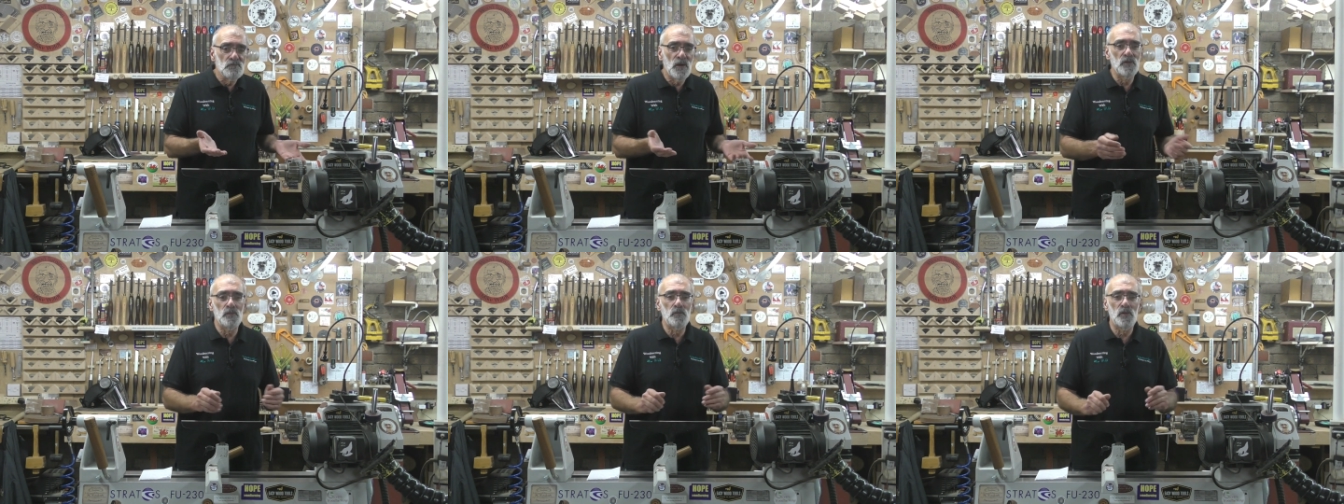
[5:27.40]

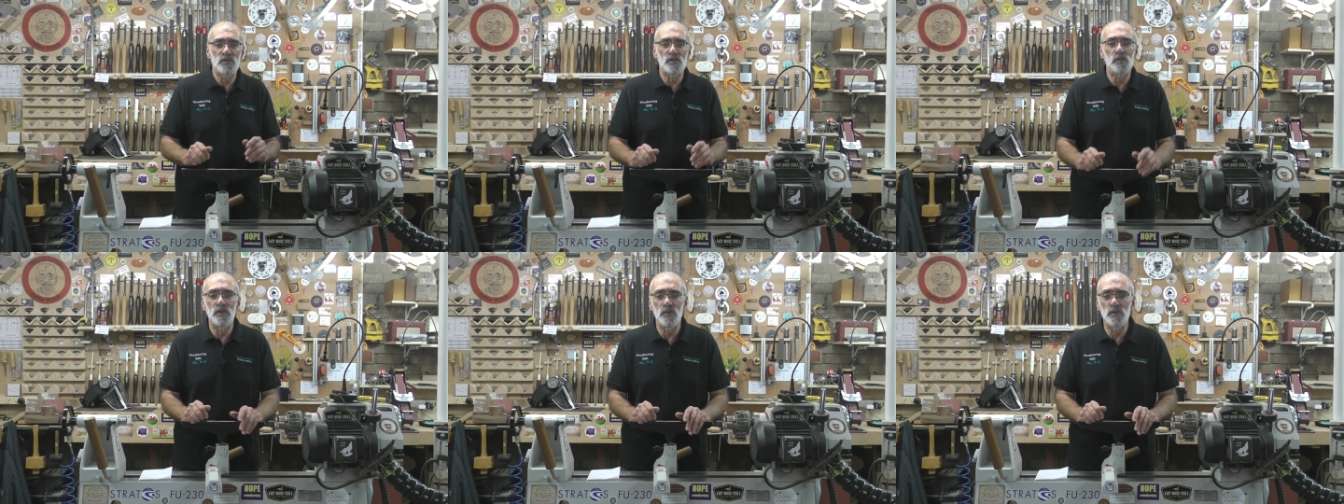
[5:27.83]
I could
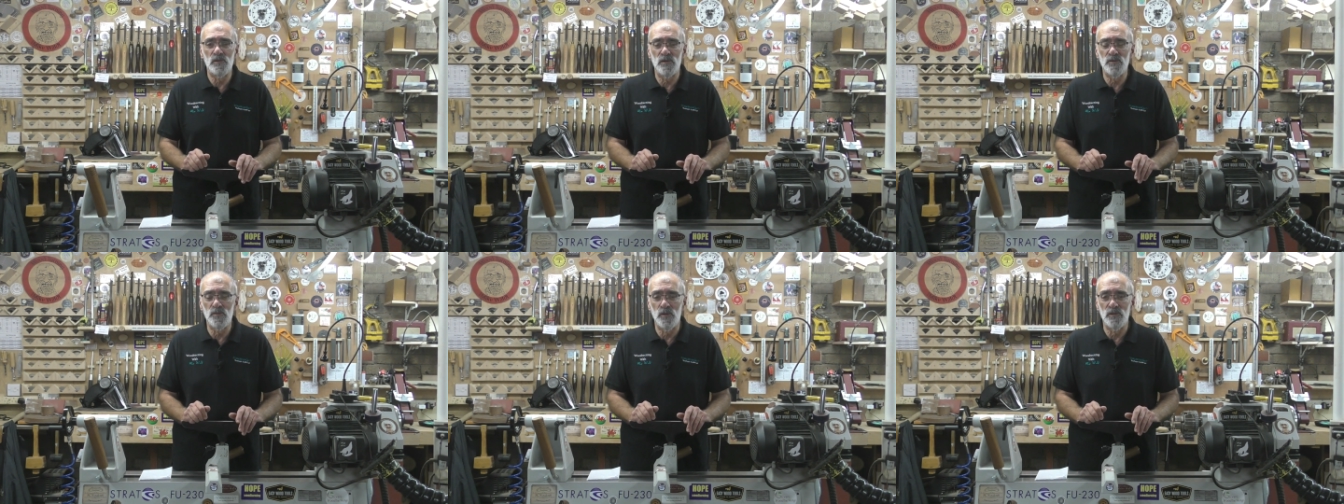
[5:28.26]
possibly use
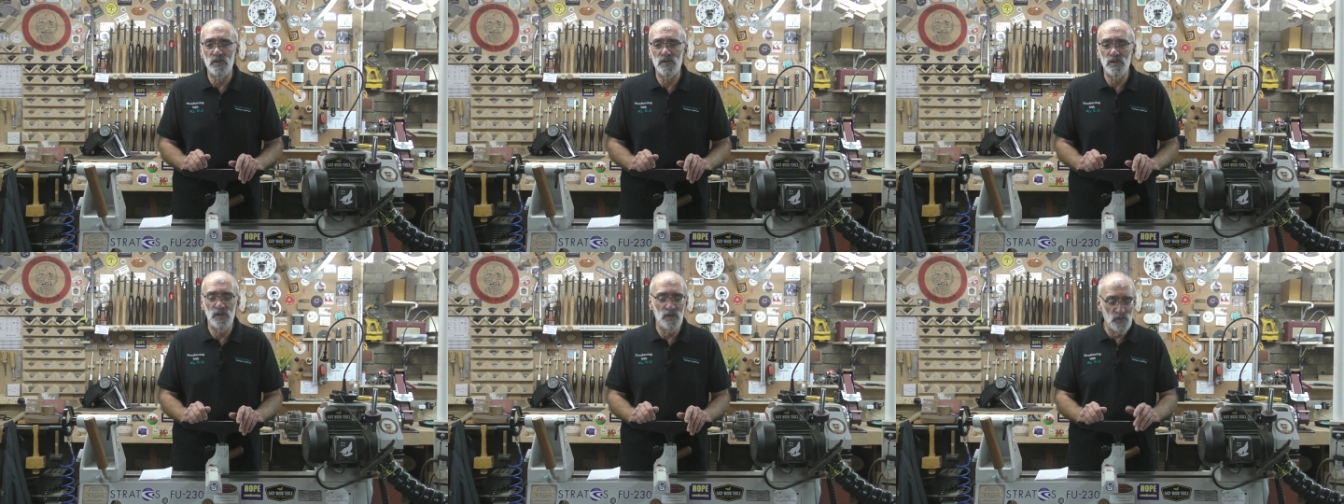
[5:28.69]
it
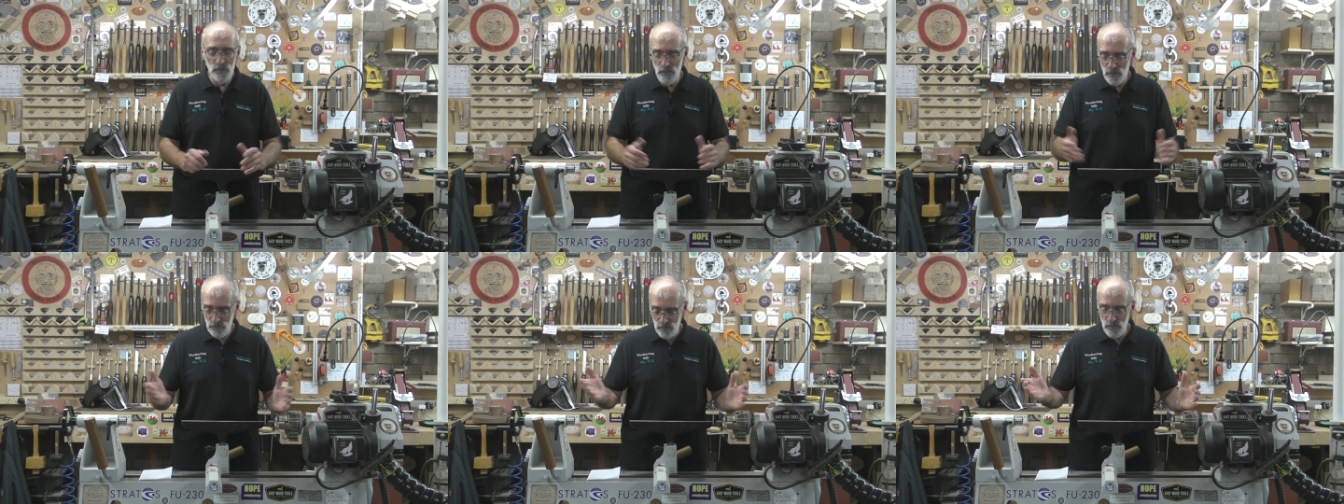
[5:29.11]
twice. If
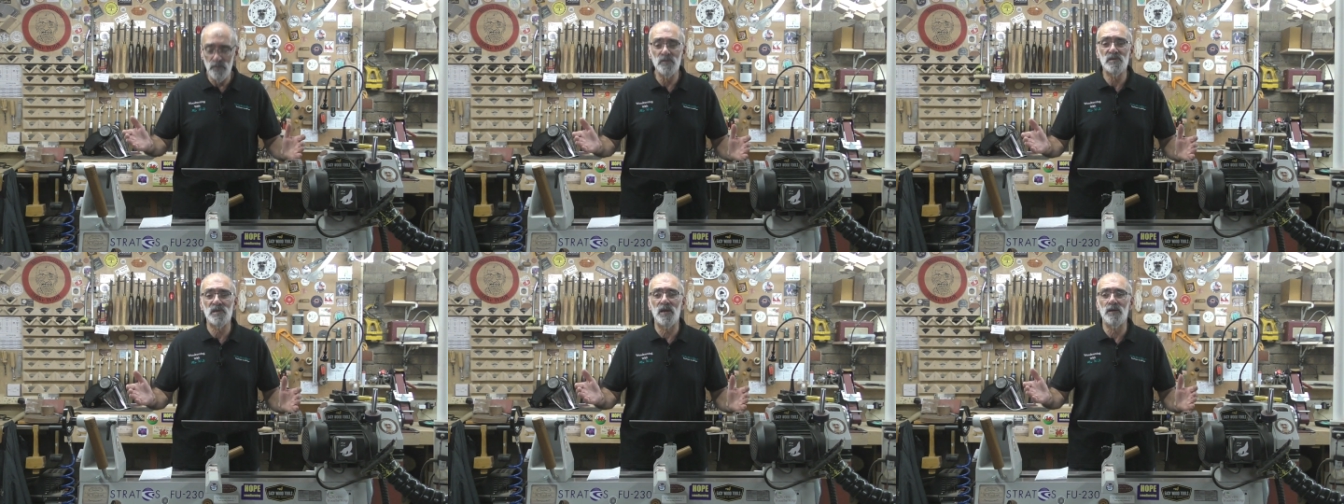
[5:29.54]
I'm
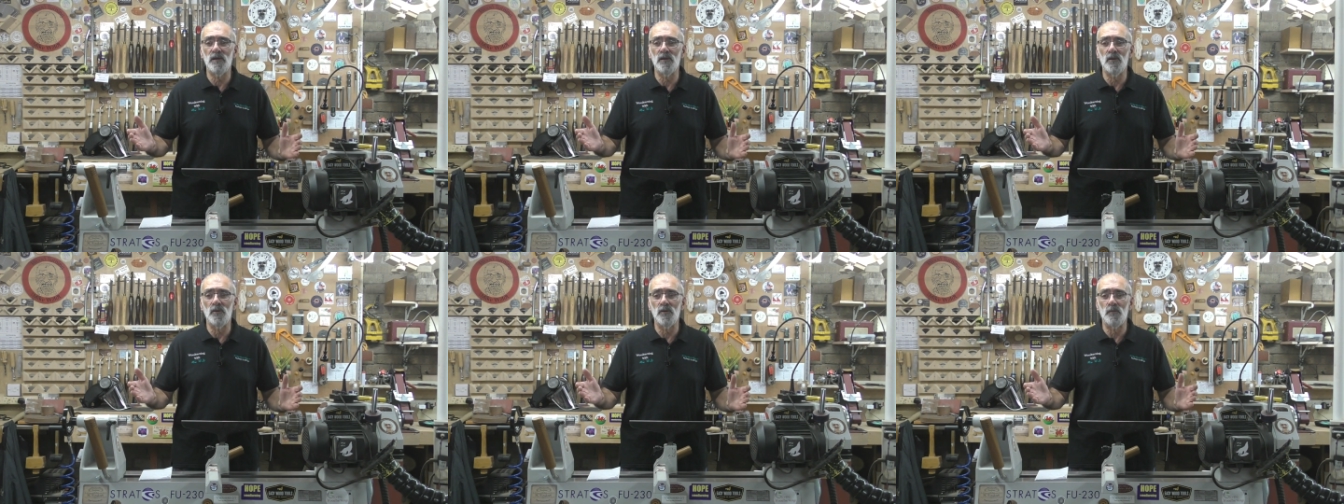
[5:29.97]

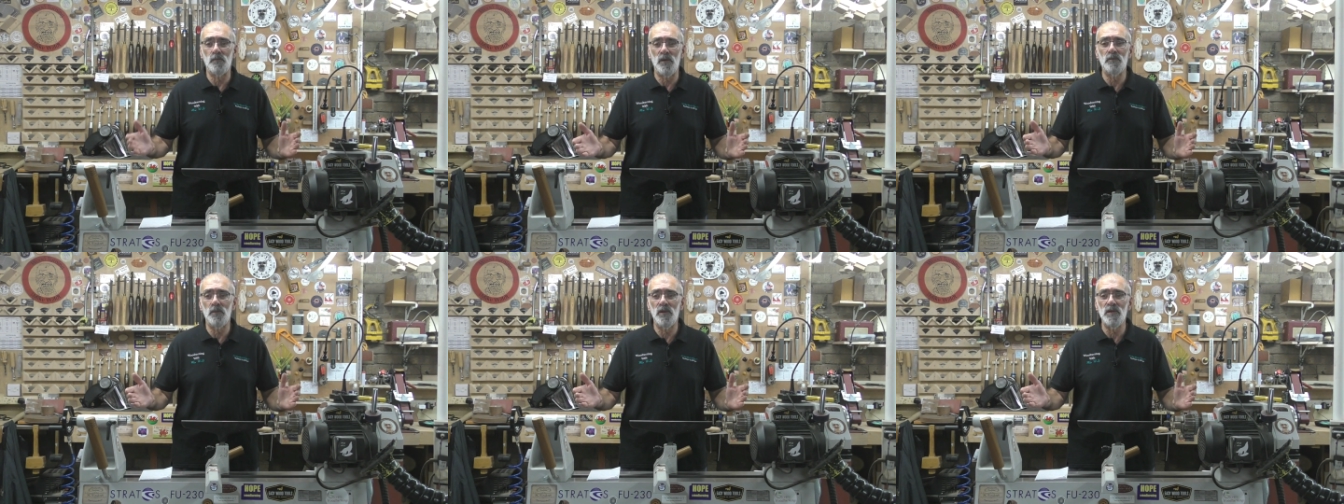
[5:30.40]
sanding on a
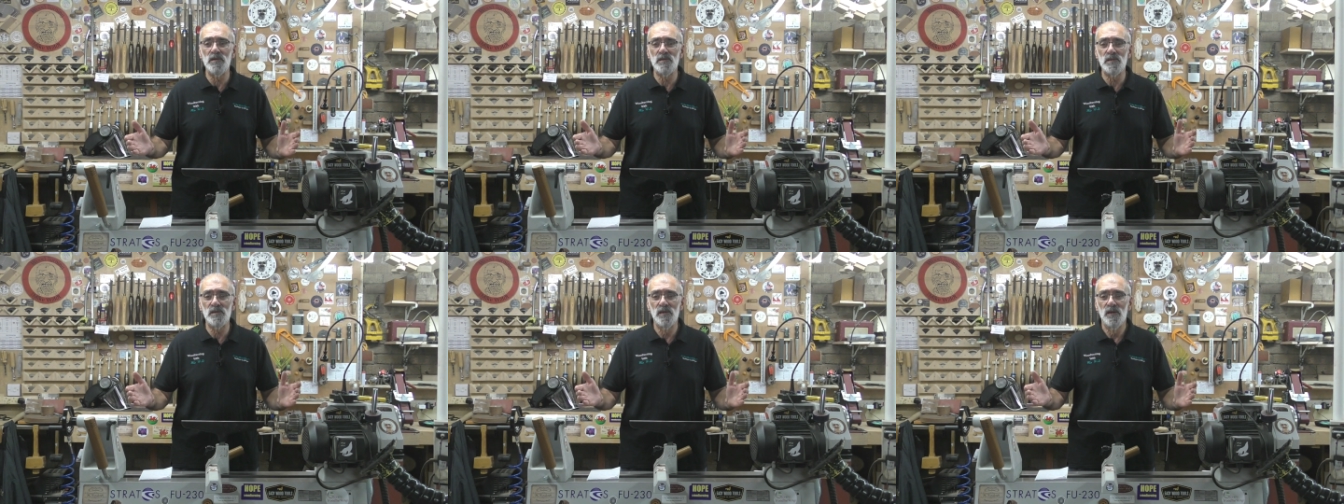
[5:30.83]
big
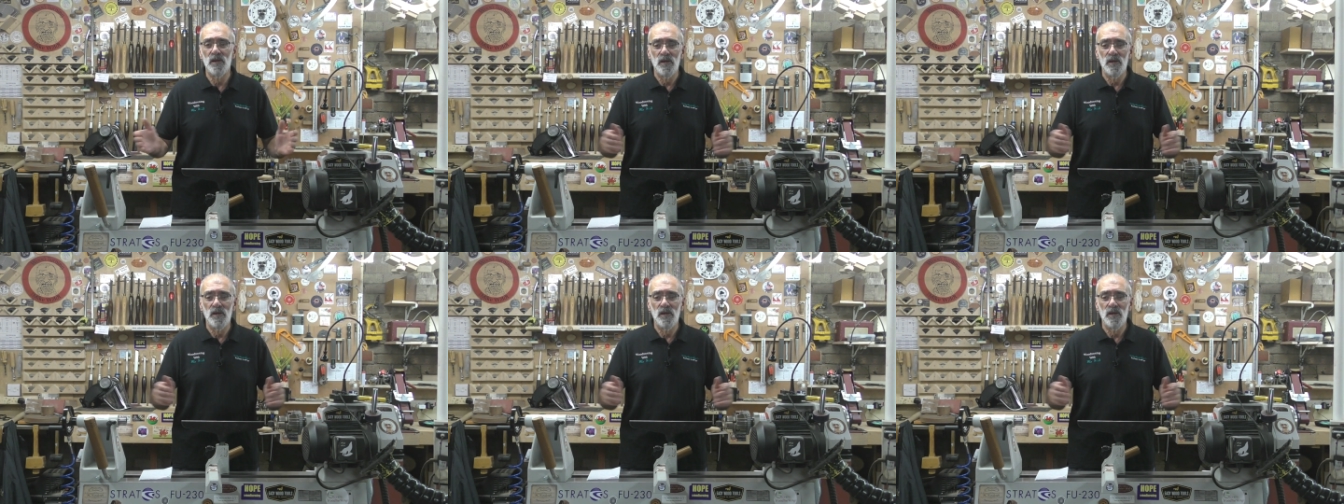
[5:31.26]
piece,